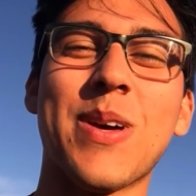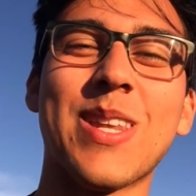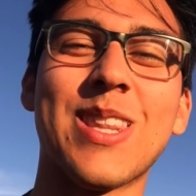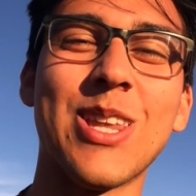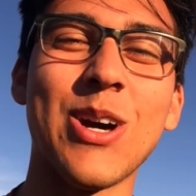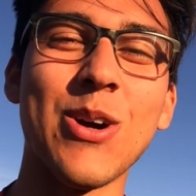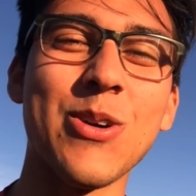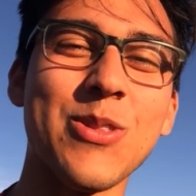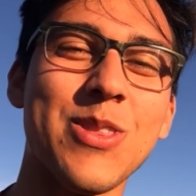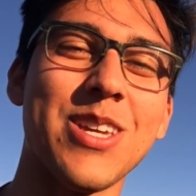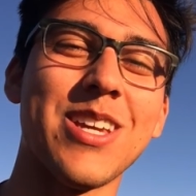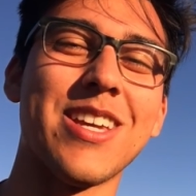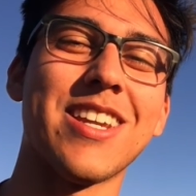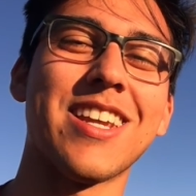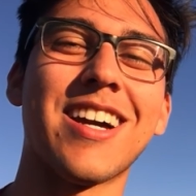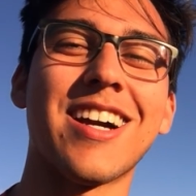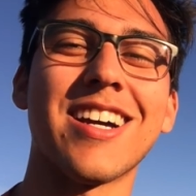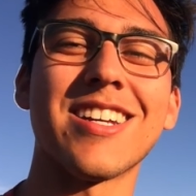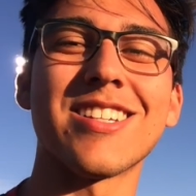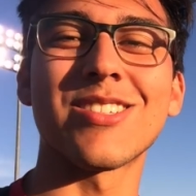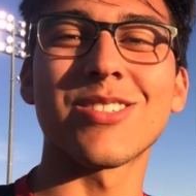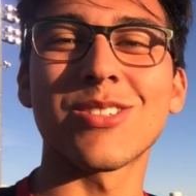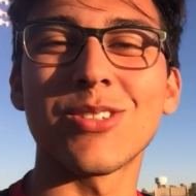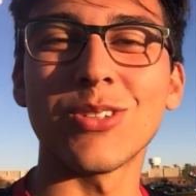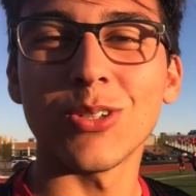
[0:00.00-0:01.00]
Midlothian
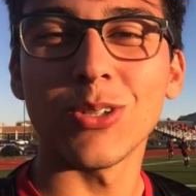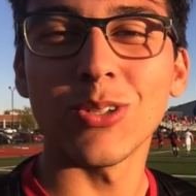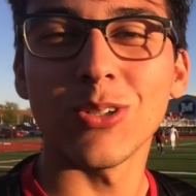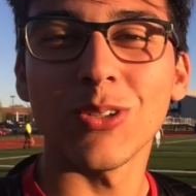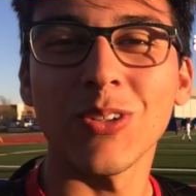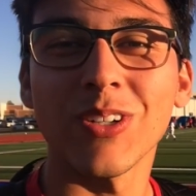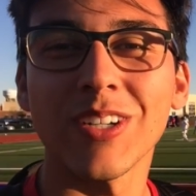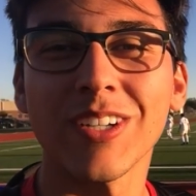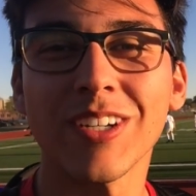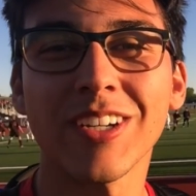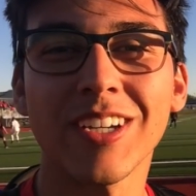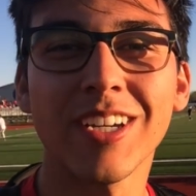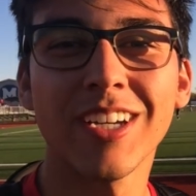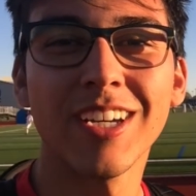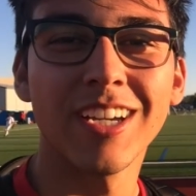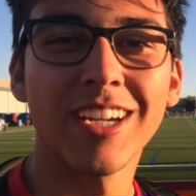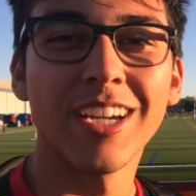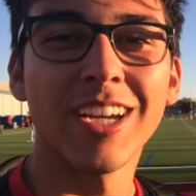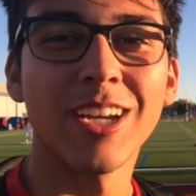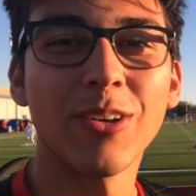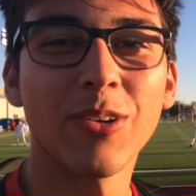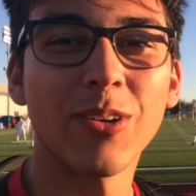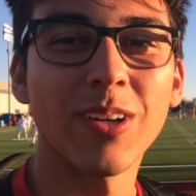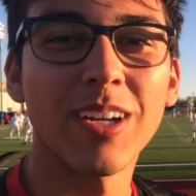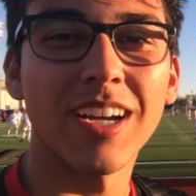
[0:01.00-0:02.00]
High School.
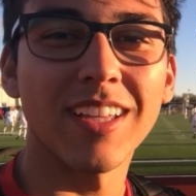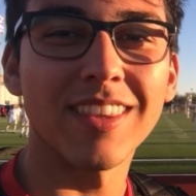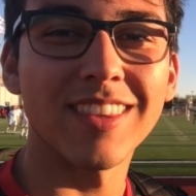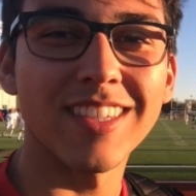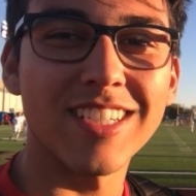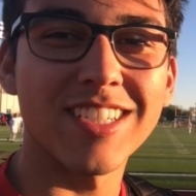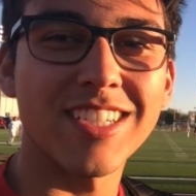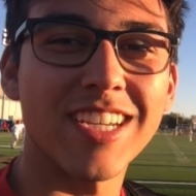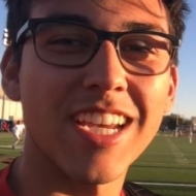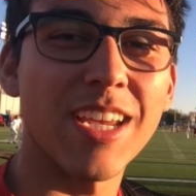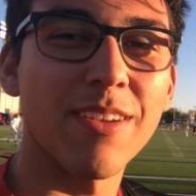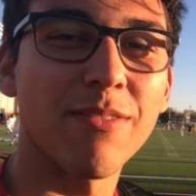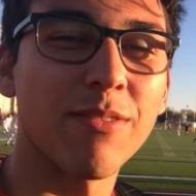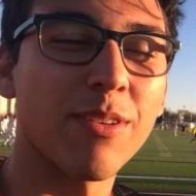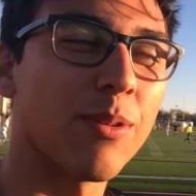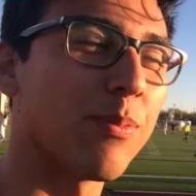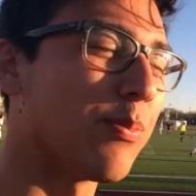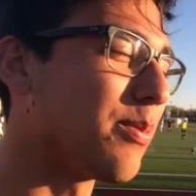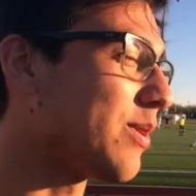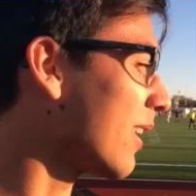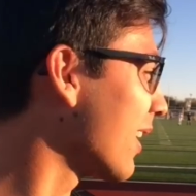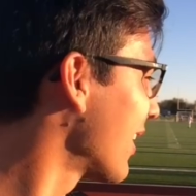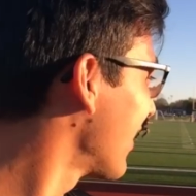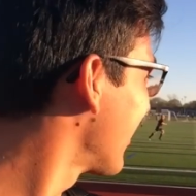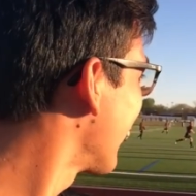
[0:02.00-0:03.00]
Here we got the JV
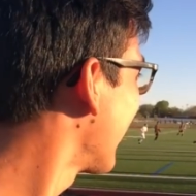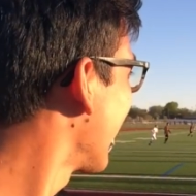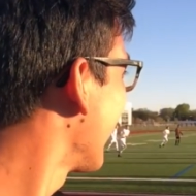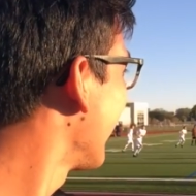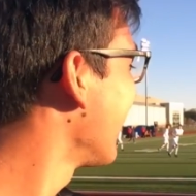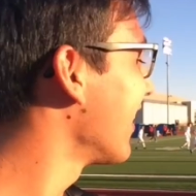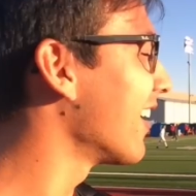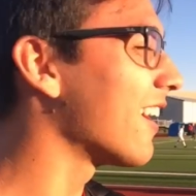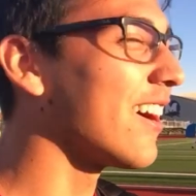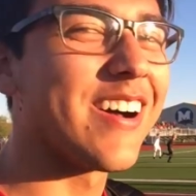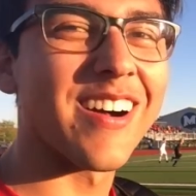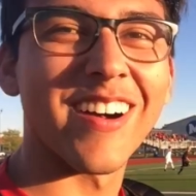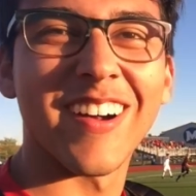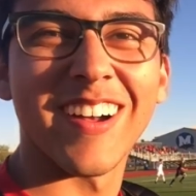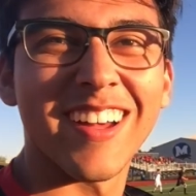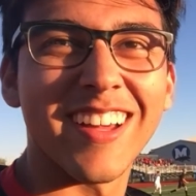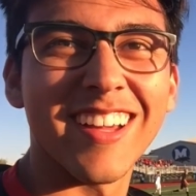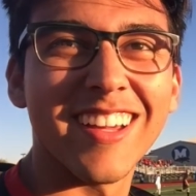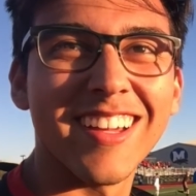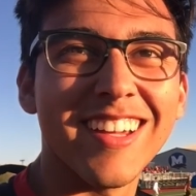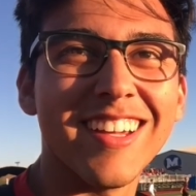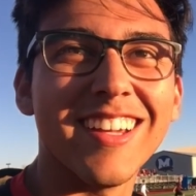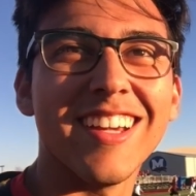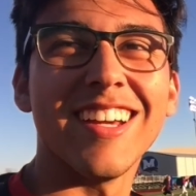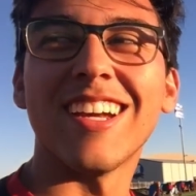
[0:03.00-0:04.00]
playing right now,
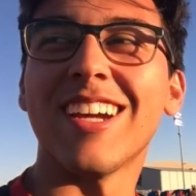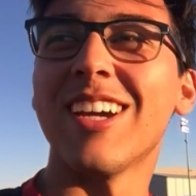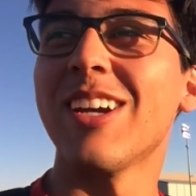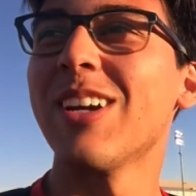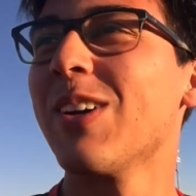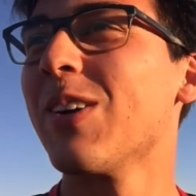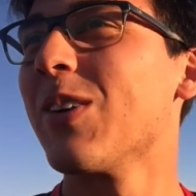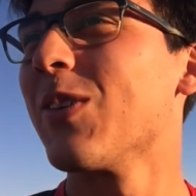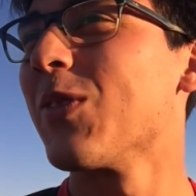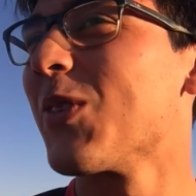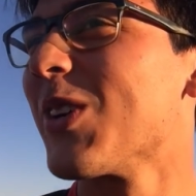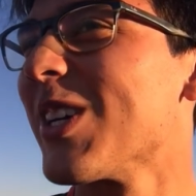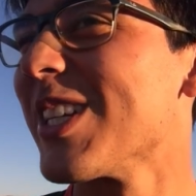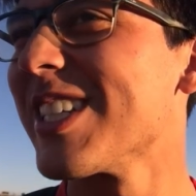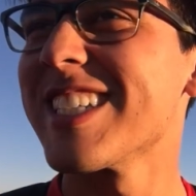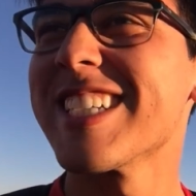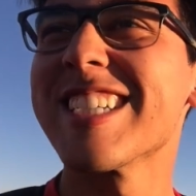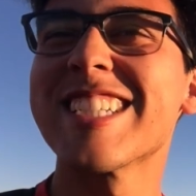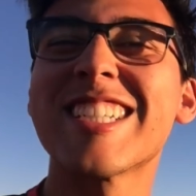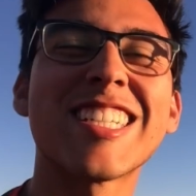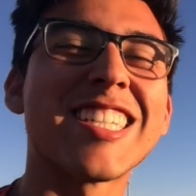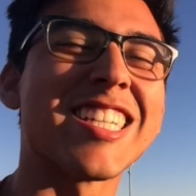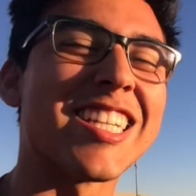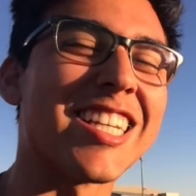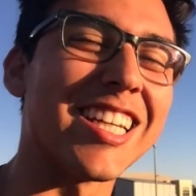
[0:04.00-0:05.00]
and we're
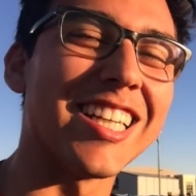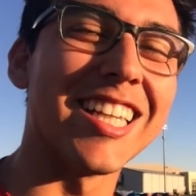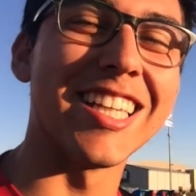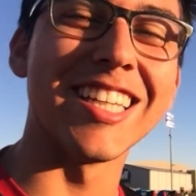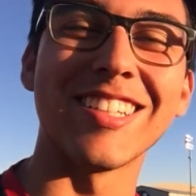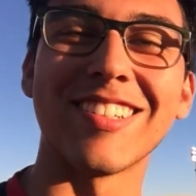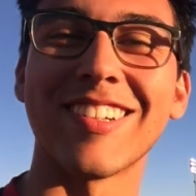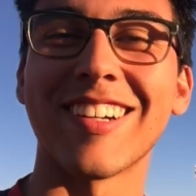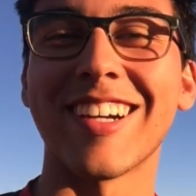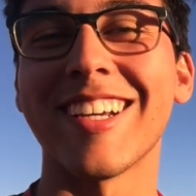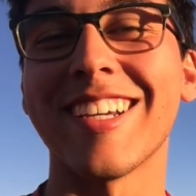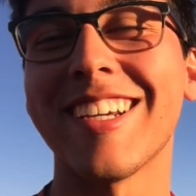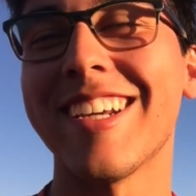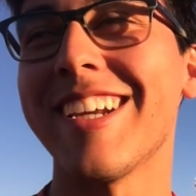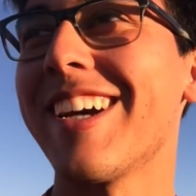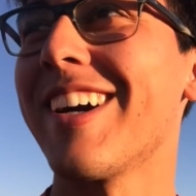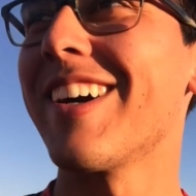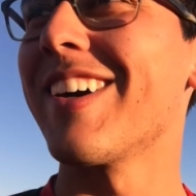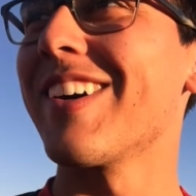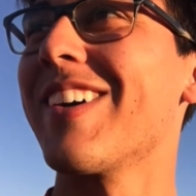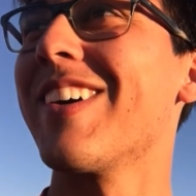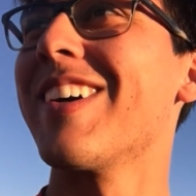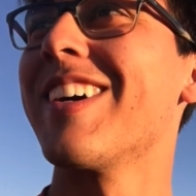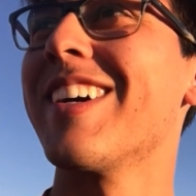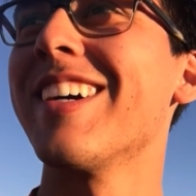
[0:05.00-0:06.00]
just chilling right
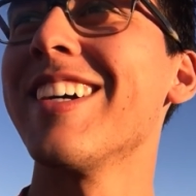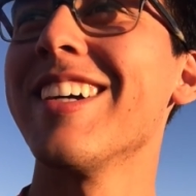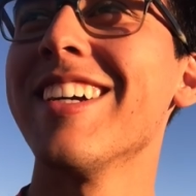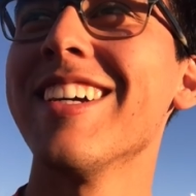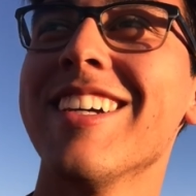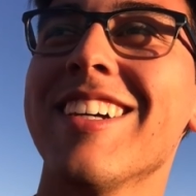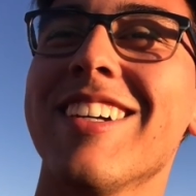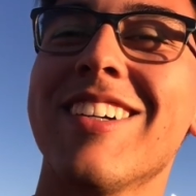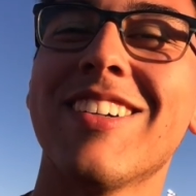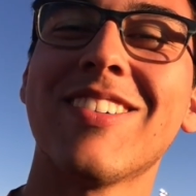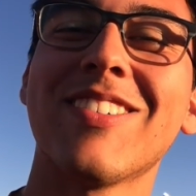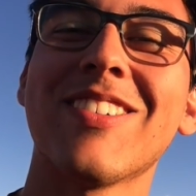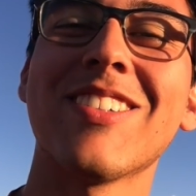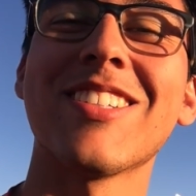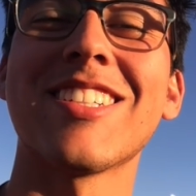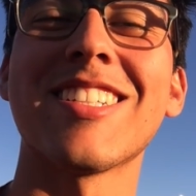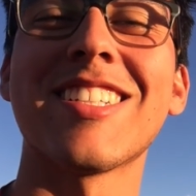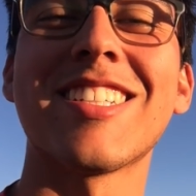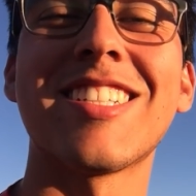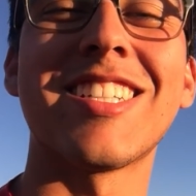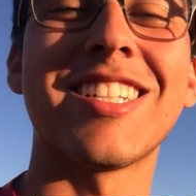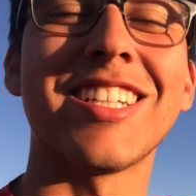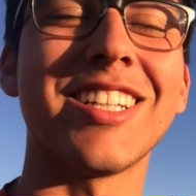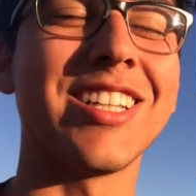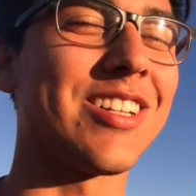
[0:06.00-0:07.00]
now. We're
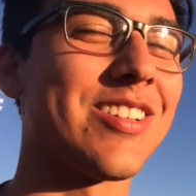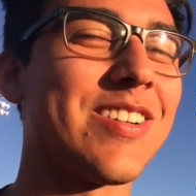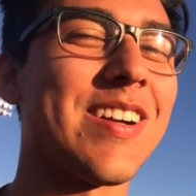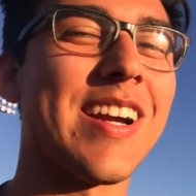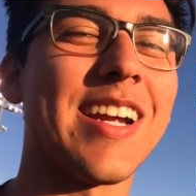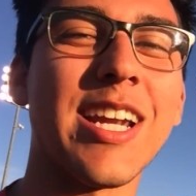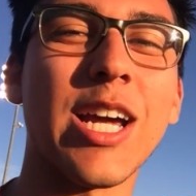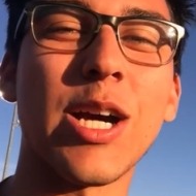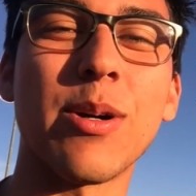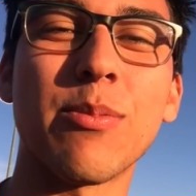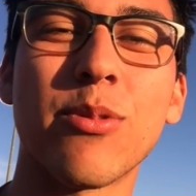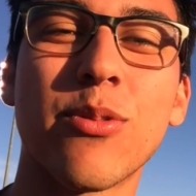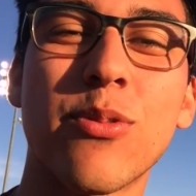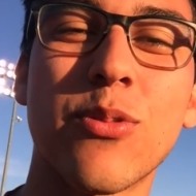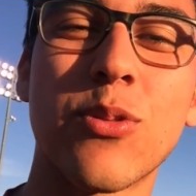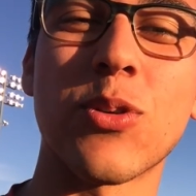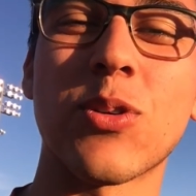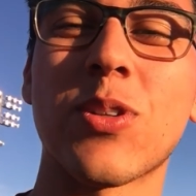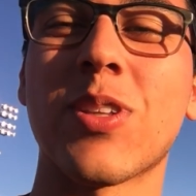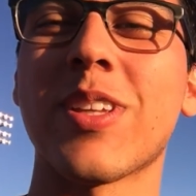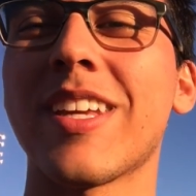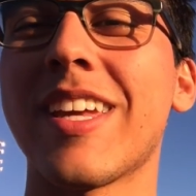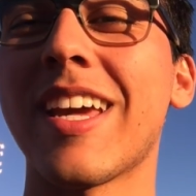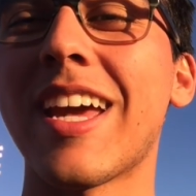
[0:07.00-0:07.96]
just chilling right now before the